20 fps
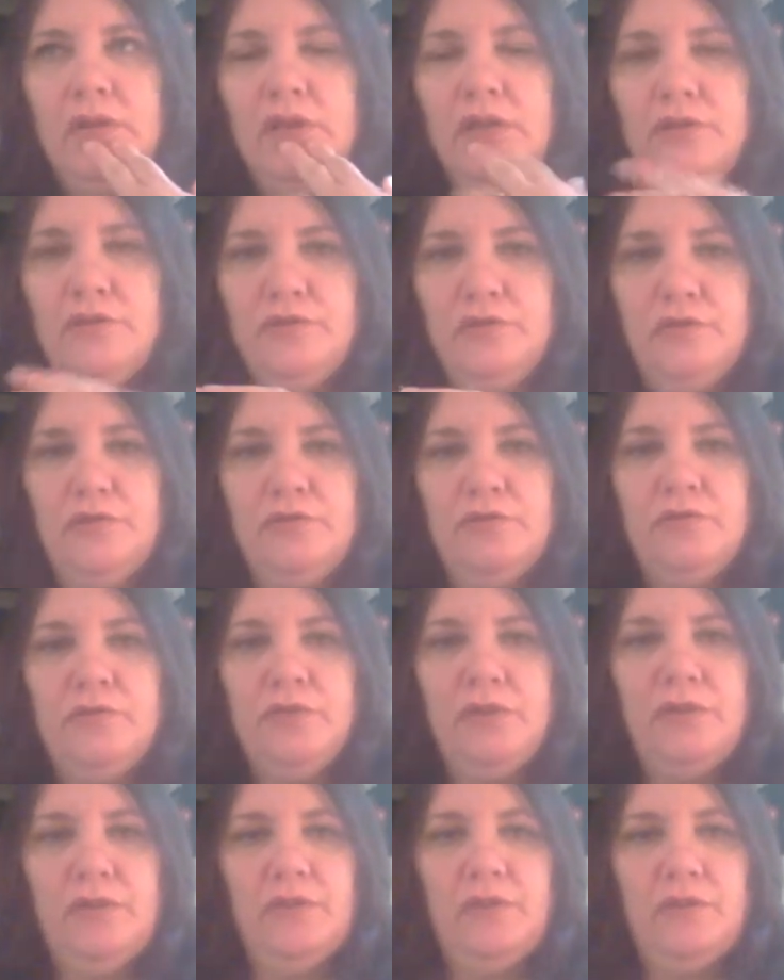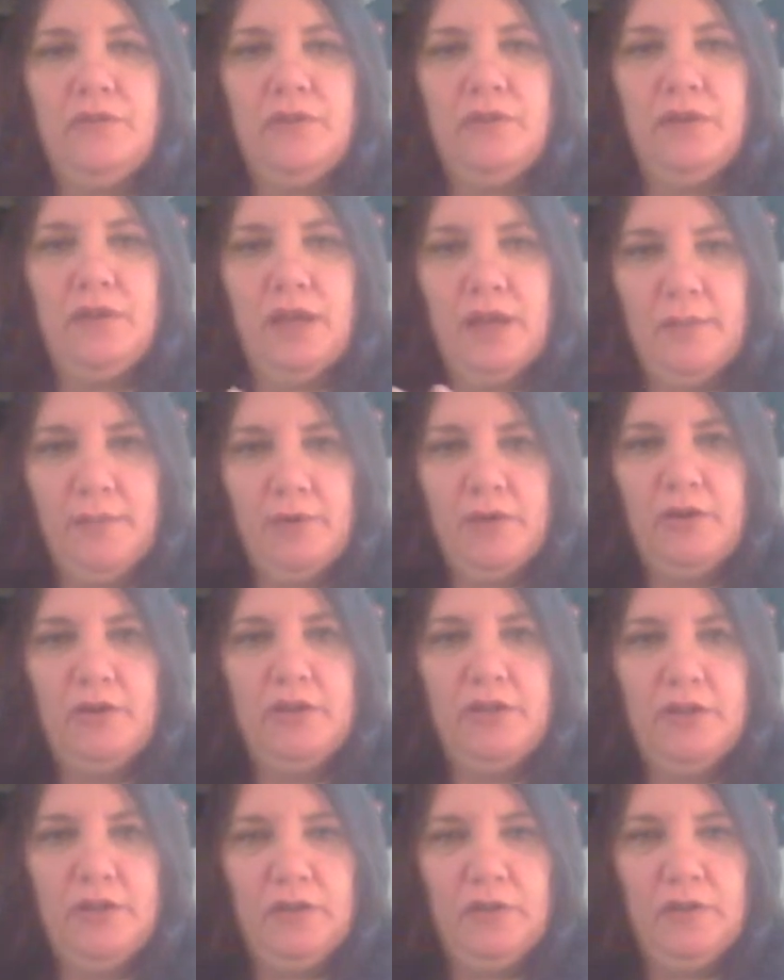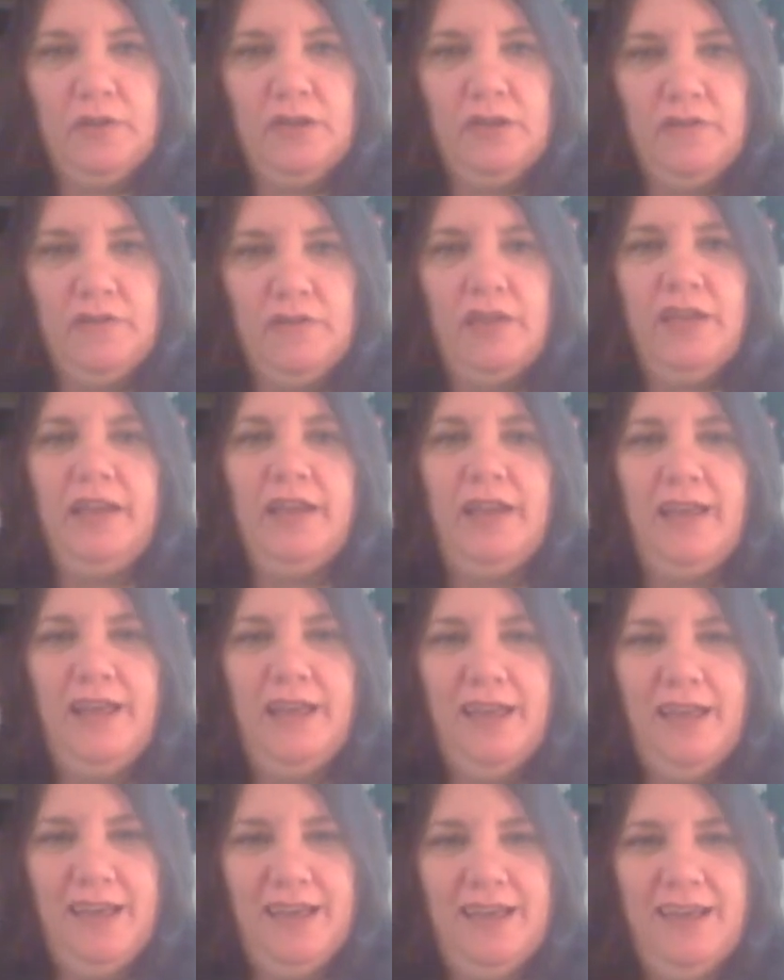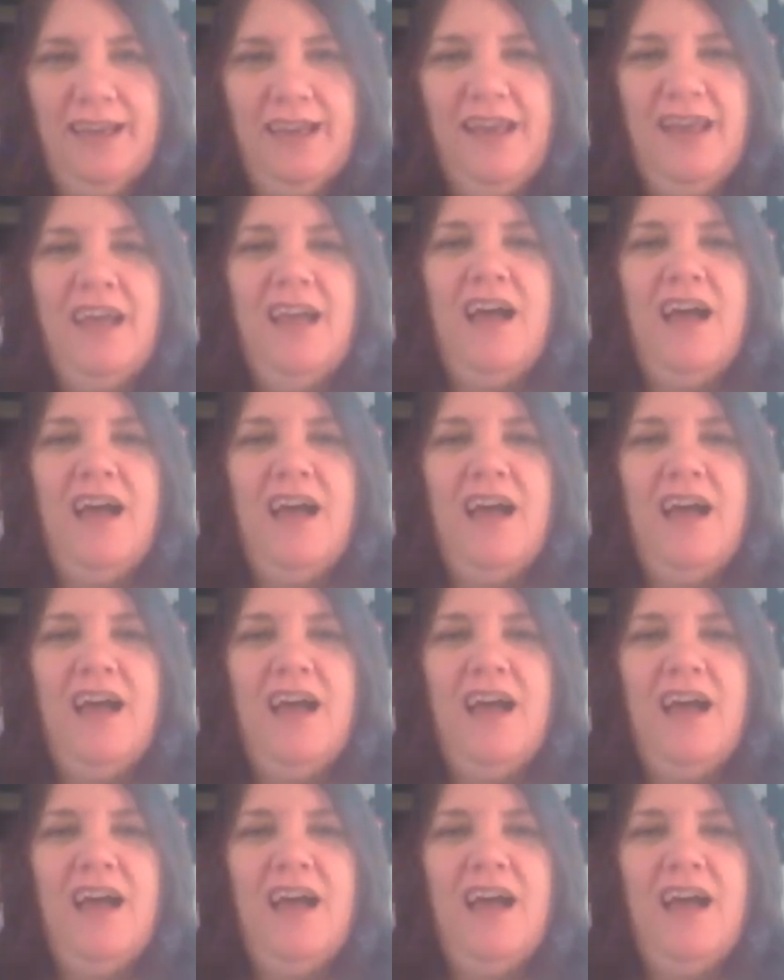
issues with the neighborhood that you live in,